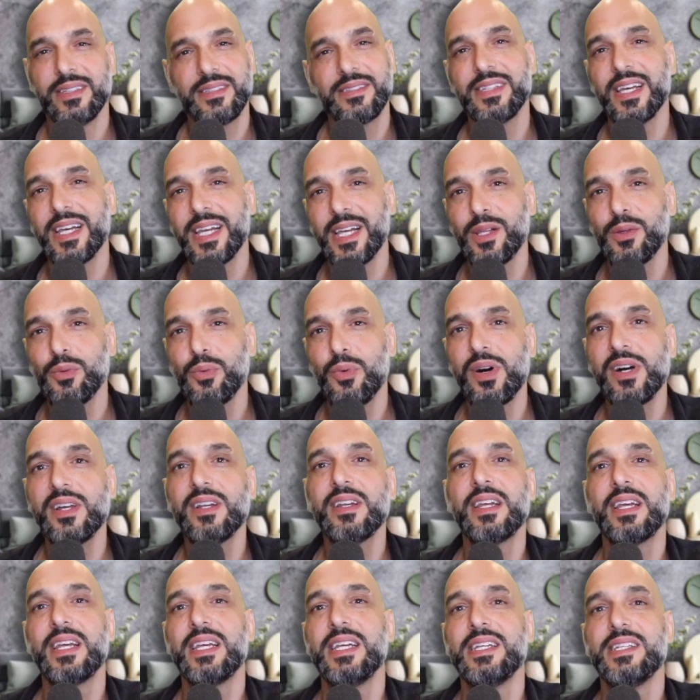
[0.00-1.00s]
The second
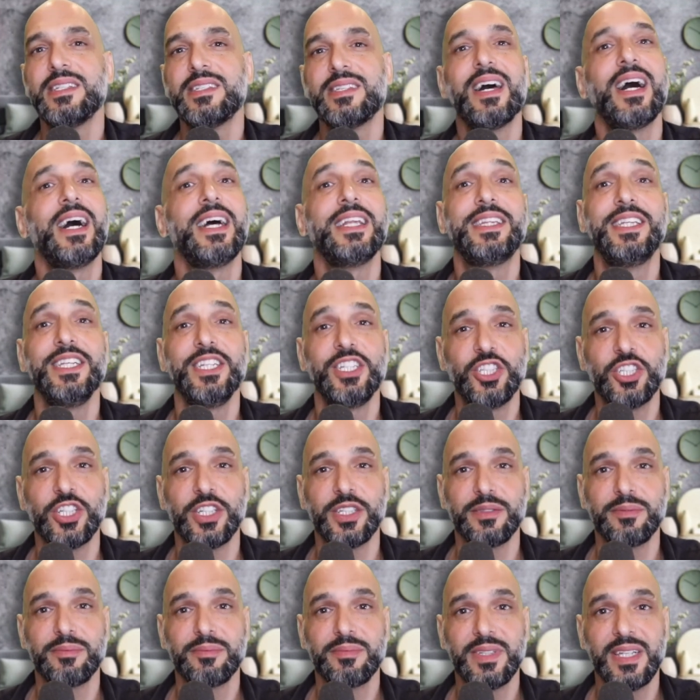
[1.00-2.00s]
one is
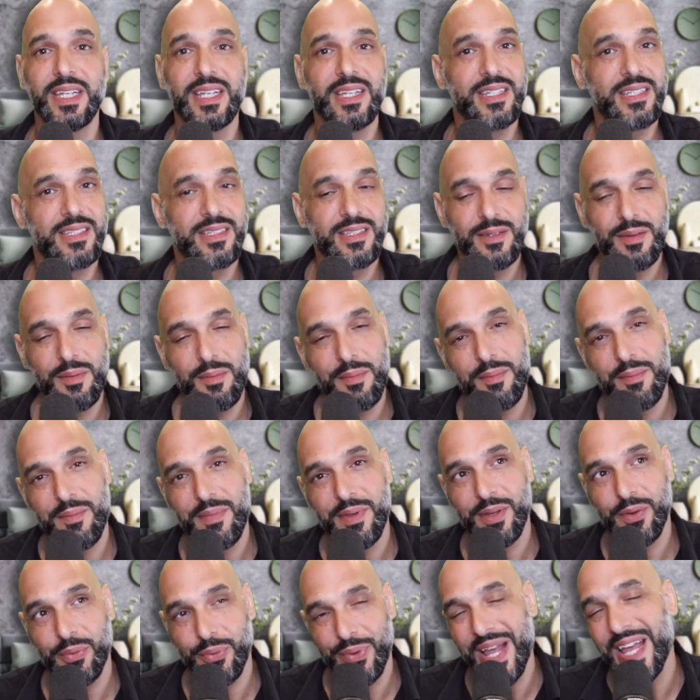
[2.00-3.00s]
addition, is
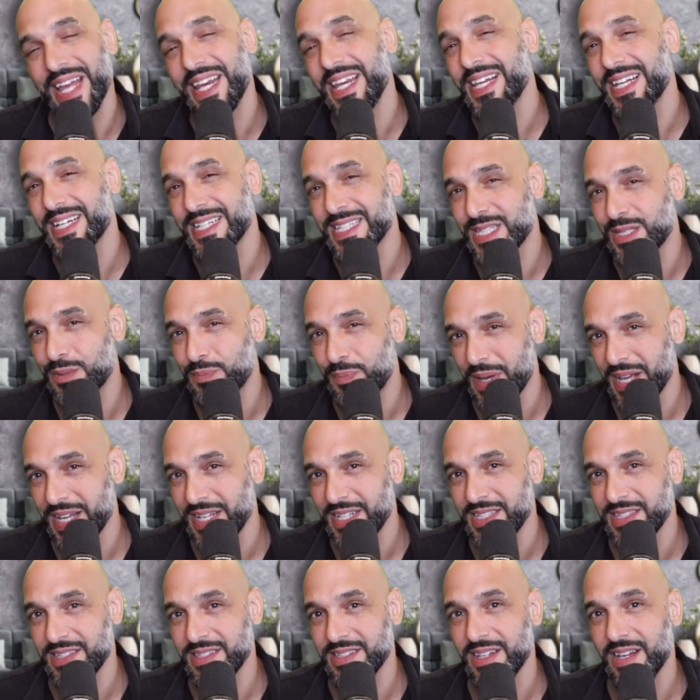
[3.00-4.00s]
creating a
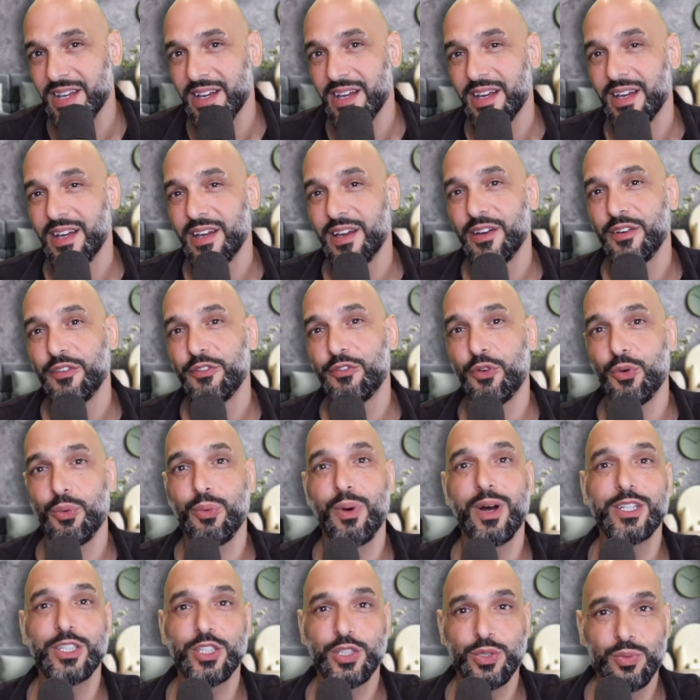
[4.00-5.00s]
space for
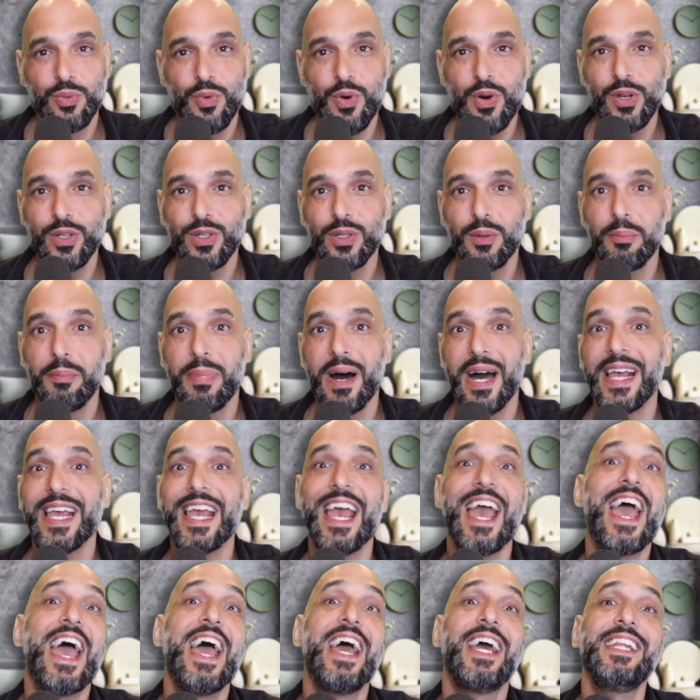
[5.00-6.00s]
what you want by
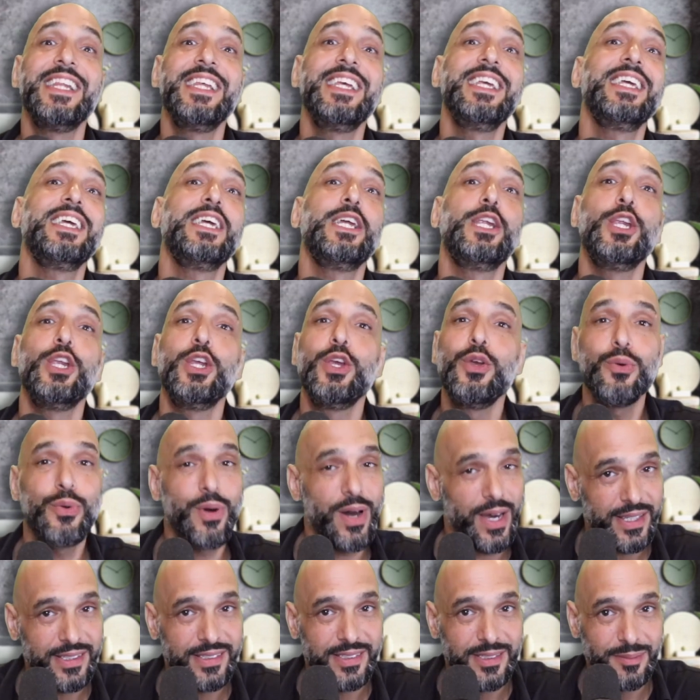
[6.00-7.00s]
adding new
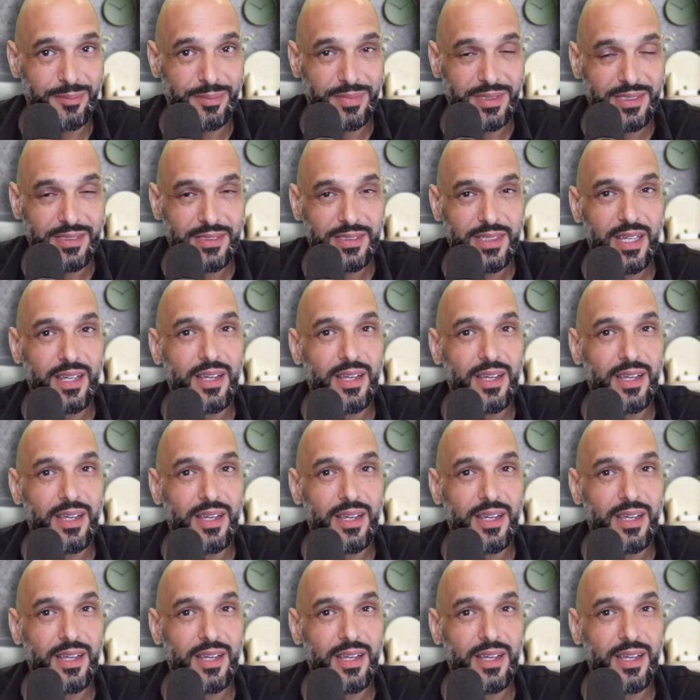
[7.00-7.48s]
items.